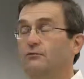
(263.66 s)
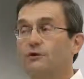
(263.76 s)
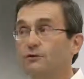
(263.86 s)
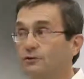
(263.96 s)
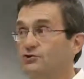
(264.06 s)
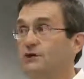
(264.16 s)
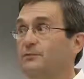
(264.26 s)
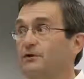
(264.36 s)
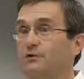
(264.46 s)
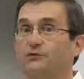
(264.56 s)
We were doing
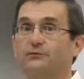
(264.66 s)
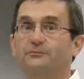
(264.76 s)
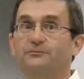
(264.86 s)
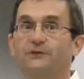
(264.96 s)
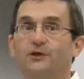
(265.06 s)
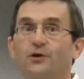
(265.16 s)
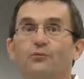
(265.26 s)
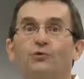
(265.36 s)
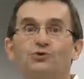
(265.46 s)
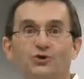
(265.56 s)
GPUs.
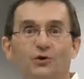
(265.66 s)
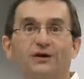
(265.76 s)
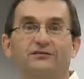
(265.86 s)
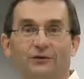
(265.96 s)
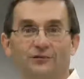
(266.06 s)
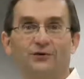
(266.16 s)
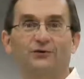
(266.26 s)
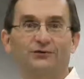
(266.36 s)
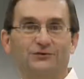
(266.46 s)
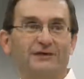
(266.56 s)
We'll show you some of
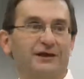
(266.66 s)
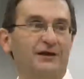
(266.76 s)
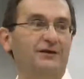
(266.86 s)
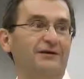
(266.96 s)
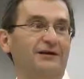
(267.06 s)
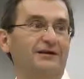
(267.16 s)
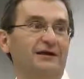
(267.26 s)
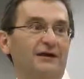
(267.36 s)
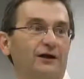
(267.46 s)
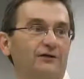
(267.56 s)
those in
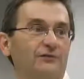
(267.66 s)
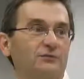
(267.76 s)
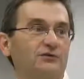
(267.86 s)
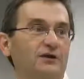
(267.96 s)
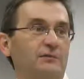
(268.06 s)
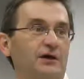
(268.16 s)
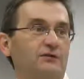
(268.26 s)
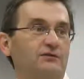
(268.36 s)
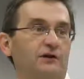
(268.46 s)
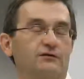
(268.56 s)
our museum
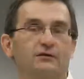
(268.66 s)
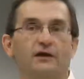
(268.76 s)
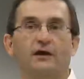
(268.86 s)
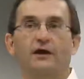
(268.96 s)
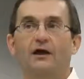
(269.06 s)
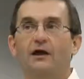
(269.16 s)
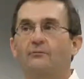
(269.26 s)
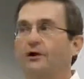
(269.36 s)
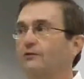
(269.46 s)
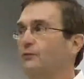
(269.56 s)
downstairs.
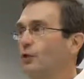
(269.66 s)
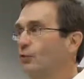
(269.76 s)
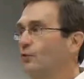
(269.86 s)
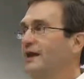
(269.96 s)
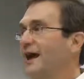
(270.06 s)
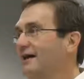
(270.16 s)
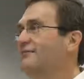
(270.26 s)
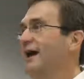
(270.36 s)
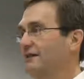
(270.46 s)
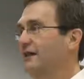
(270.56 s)
But we had
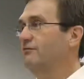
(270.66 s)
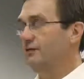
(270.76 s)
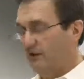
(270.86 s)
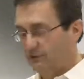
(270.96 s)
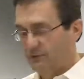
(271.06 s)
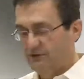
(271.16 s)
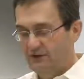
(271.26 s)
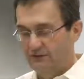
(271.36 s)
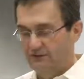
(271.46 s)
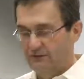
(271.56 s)
that level of
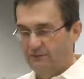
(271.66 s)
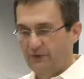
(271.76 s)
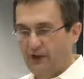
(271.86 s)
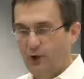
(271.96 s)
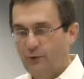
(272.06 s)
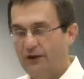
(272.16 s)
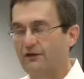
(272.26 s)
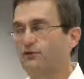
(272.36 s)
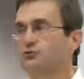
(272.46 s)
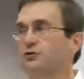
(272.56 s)
expertise. We had
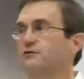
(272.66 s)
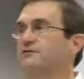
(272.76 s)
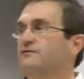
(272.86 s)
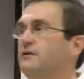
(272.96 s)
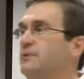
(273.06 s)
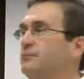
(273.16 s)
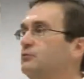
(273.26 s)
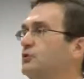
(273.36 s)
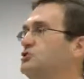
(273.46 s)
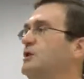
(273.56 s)
another 250 people
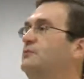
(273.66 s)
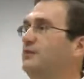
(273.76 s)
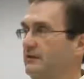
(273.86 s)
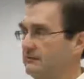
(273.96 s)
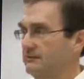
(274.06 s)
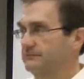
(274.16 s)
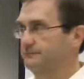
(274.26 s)
doing chipsets.